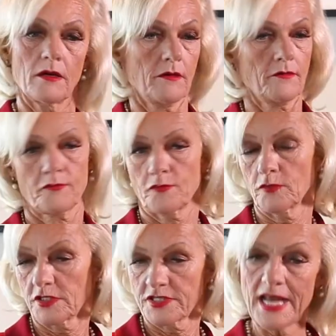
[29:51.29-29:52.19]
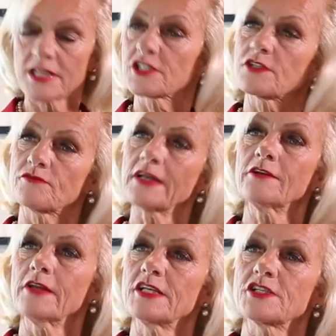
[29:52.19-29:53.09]
For the tax
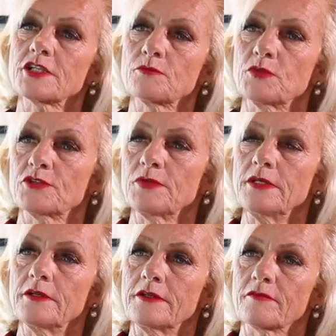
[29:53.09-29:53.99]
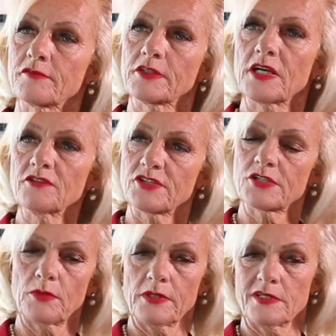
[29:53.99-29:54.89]
regulations between the different countries,
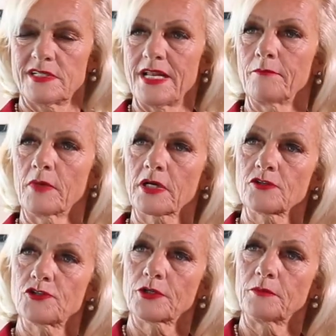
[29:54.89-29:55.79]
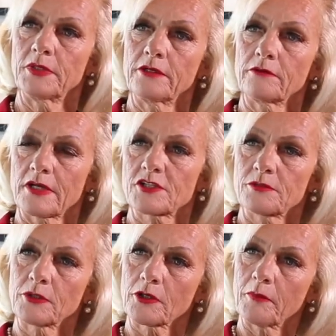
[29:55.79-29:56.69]
whether it's Denmark or Germany or
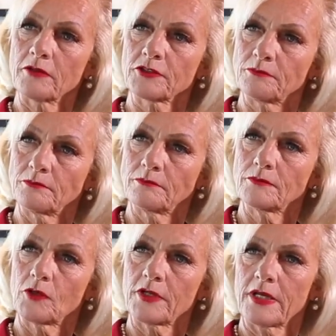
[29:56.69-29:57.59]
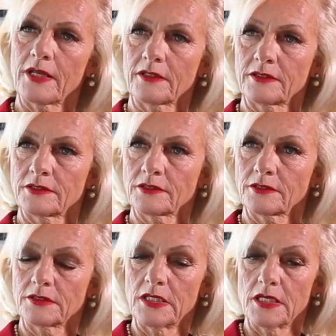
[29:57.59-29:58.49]
Luxembourg or Belgium or the Netherlands.
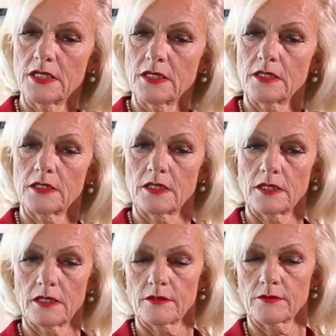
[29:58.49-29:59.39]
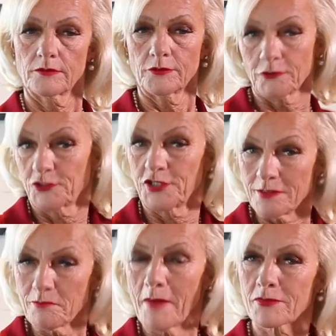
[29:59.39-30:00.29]
Those
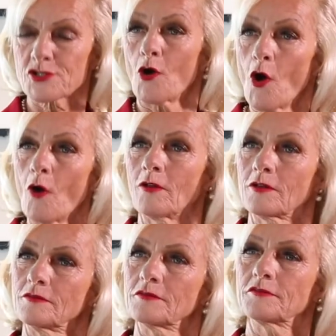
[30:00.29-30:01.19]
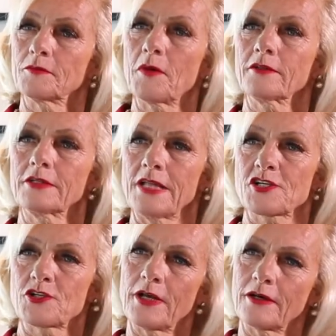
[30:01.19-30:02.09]
team members are all from other
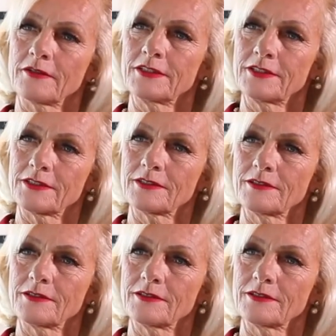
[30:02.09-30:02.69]
nationalities.